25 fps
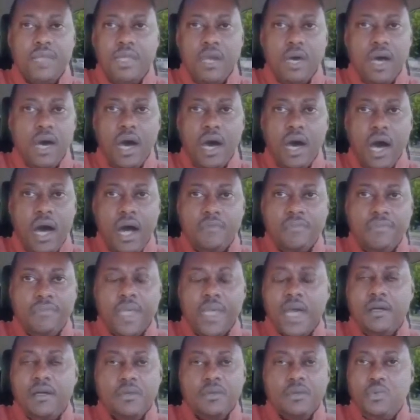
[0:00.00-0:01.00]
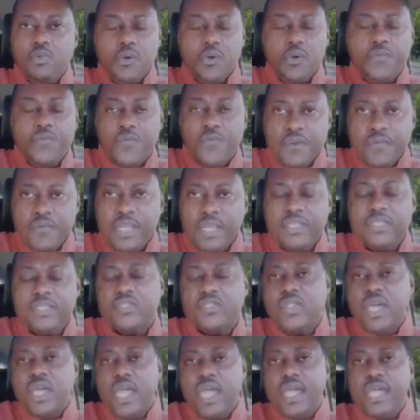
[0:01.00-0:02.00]
do you remember
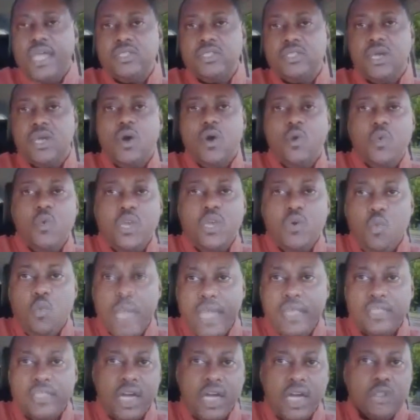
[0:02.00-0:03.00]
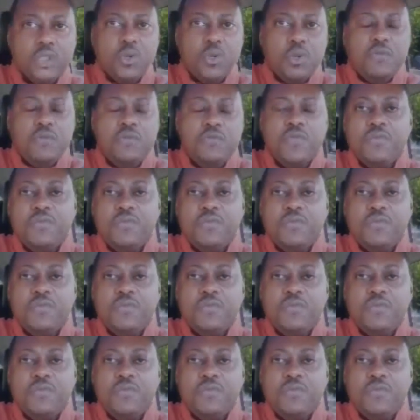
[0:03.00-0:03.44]
these same precepts?